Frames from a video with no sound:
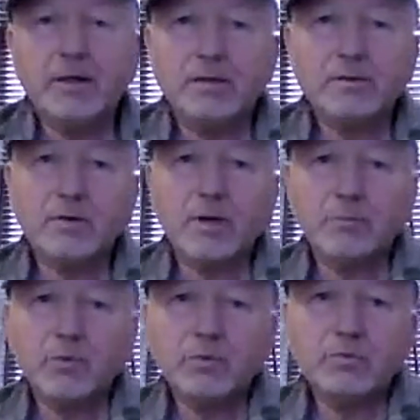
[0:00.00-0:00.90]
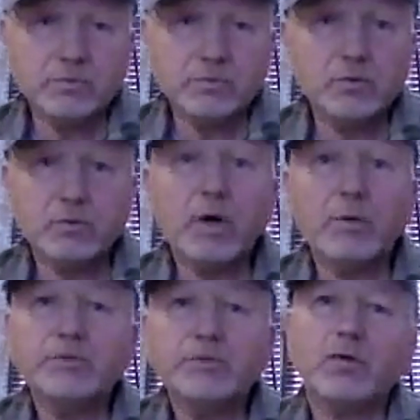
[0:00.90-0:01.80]
and you'll
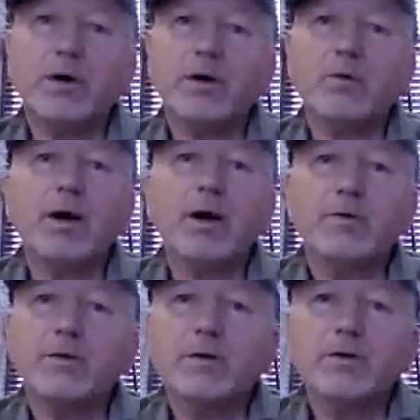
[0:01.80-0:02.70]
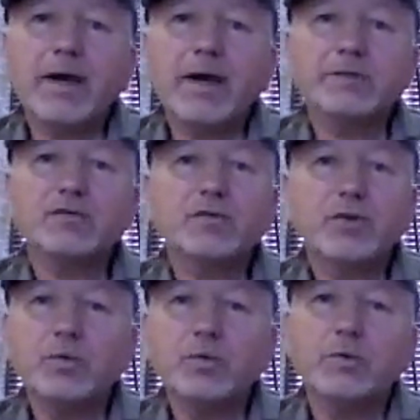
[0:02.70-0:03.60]
notice straight away that the Deus
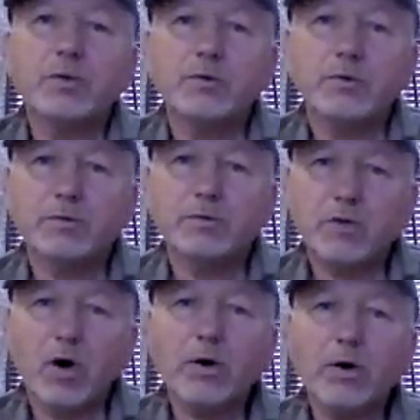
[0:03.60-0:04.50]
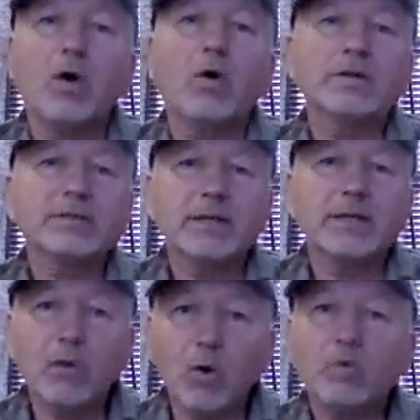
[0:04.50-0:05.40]
2, the target
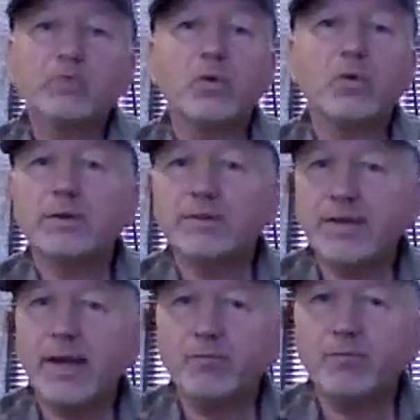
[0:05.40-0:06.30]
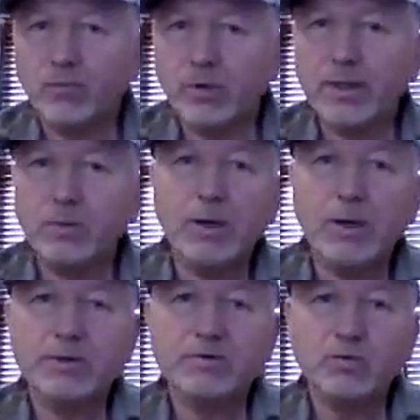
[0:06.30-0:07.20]
ID locks on at depth really
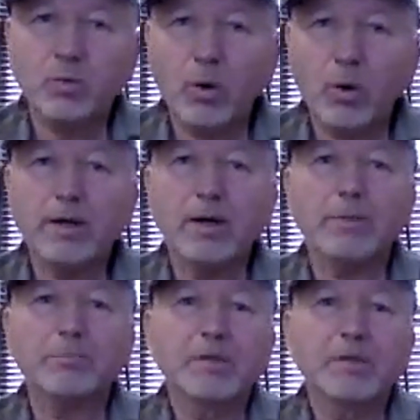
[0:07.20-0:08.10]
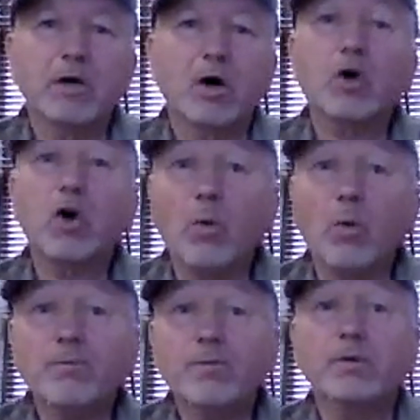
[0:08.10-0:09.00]
well. It's quite a
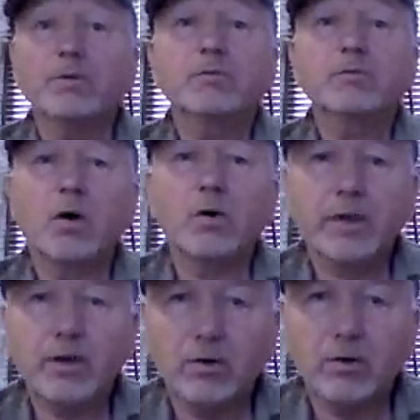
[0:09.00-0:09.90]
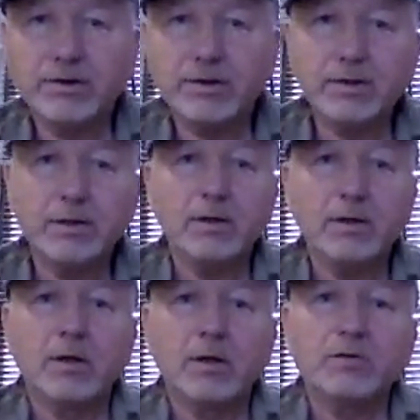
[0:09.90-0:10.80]
confident target ID.
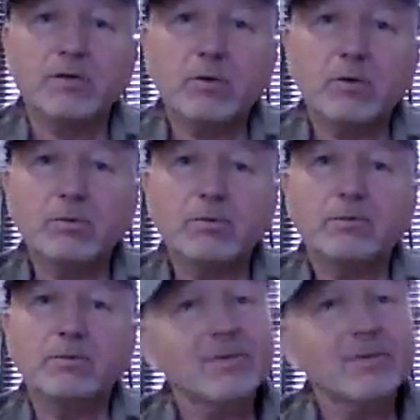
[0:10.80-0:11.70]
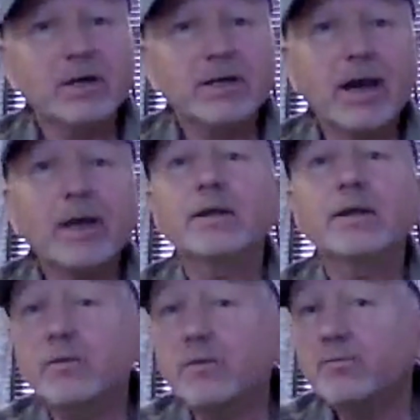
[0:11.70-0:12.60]
So
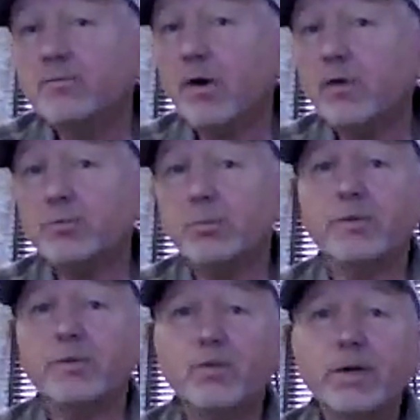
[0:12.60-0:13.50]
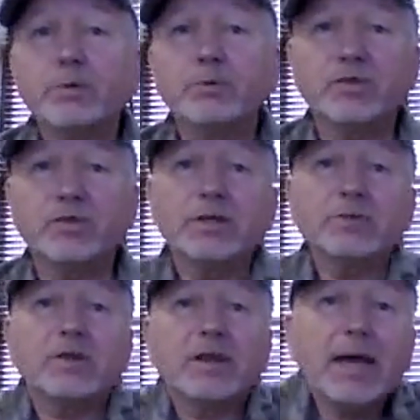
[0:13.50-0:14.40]
again, the fast
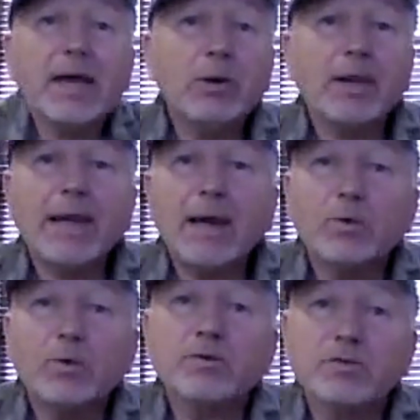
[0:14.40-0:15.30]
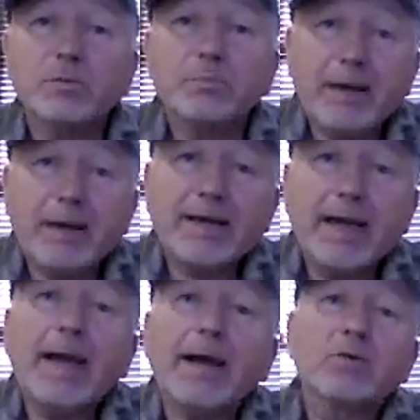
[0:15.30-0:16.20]
multi-frequencies now allowed us to better
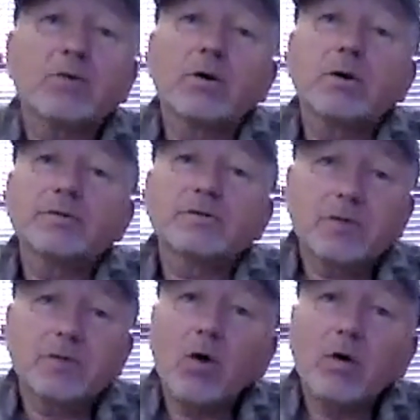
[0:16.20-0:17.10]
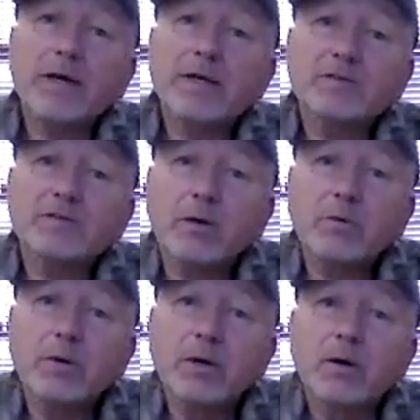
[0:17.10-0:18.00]
categorise targets,
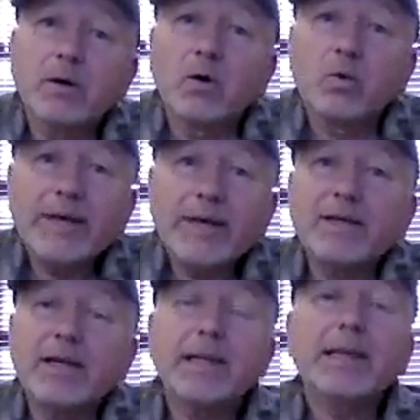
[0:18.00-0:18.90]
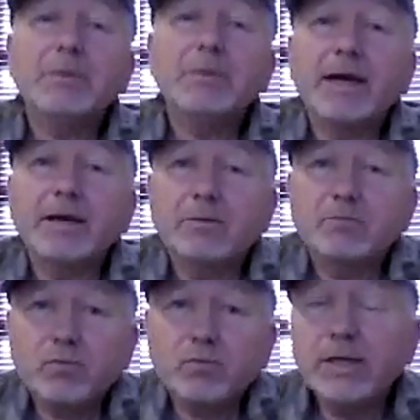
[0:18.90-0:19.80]
so we can eliminate
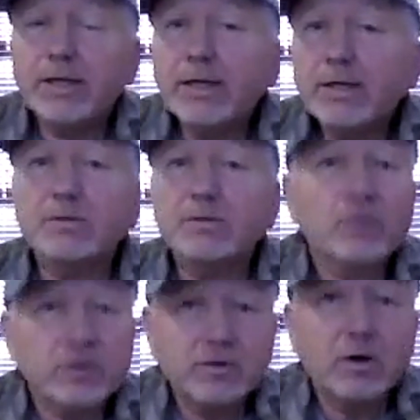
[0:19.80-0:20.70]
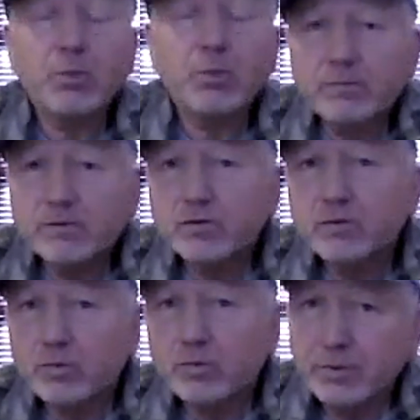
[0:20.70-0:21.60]
them really easy. For example, I've
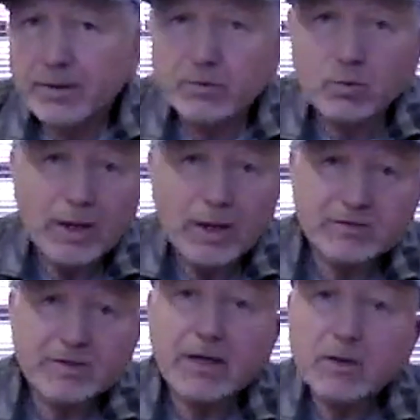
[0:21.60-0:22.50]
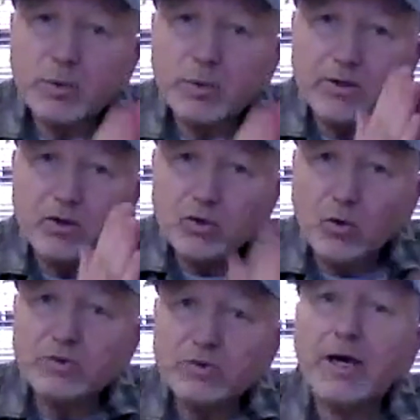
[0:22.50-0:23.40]
just talked about the wet sand. We can
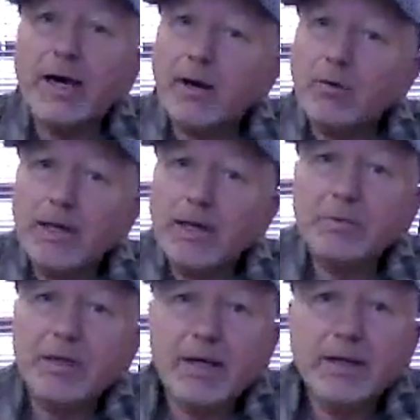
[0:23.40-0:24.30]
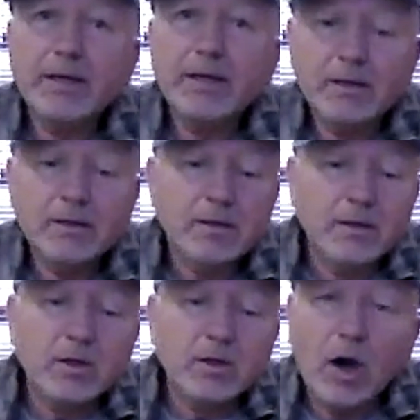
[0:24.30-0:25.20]
notch that out, eliminate it.
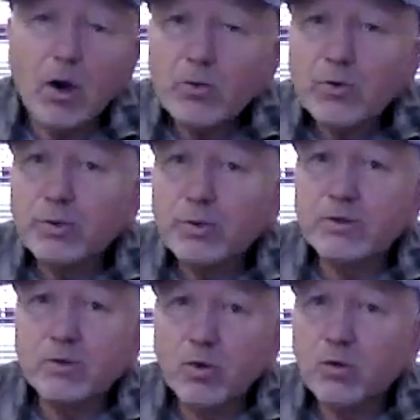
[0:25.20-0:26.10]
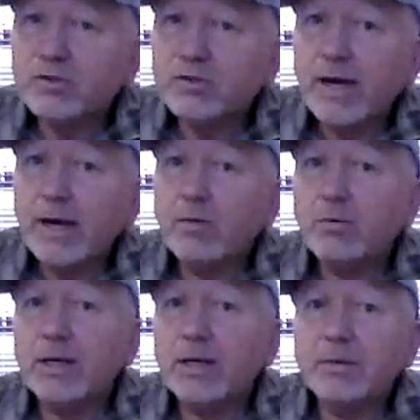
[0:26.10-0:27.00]
Coke, we can notch that
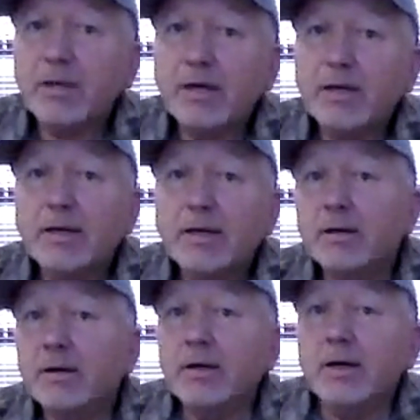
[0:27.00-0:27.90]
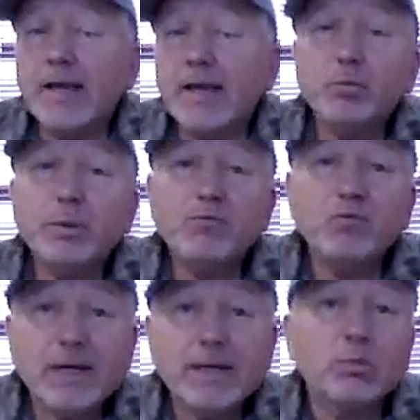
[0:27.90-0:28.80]
out, eliminate it. If we
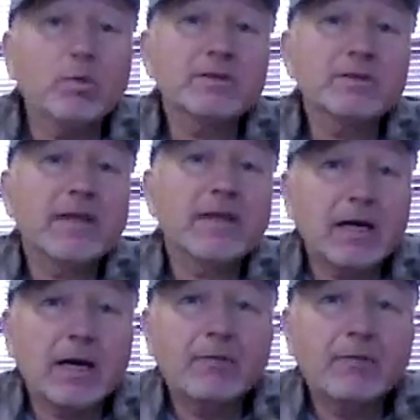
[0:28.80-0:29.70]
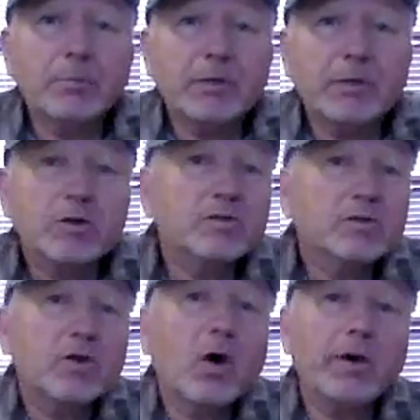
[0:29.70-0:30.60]
really wanted to get clever, because
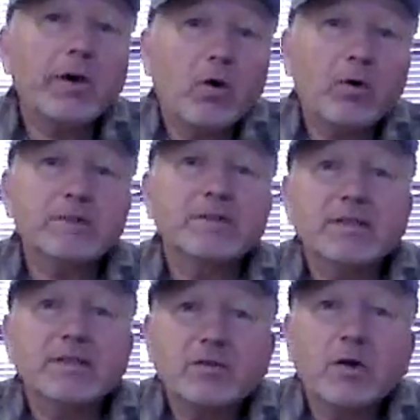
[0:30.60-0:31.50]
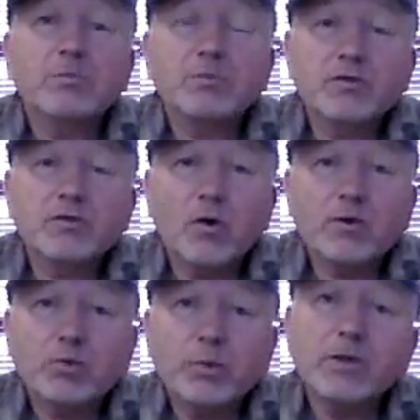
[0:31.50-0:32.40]
the target ID is so
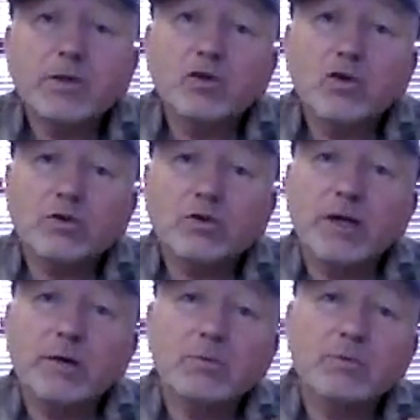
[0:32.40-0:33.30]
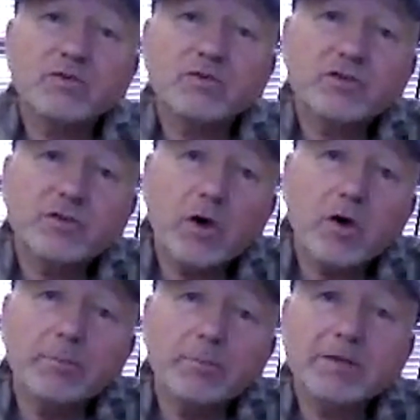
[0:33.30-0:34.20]
precise, we can notch out
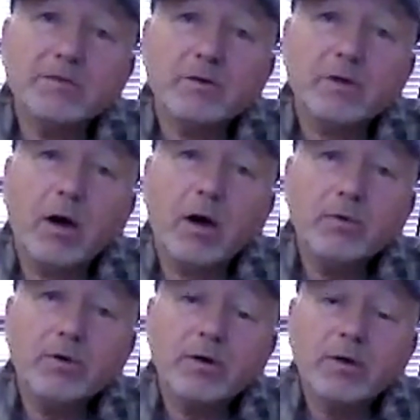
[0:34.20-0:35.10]
certain bits of coke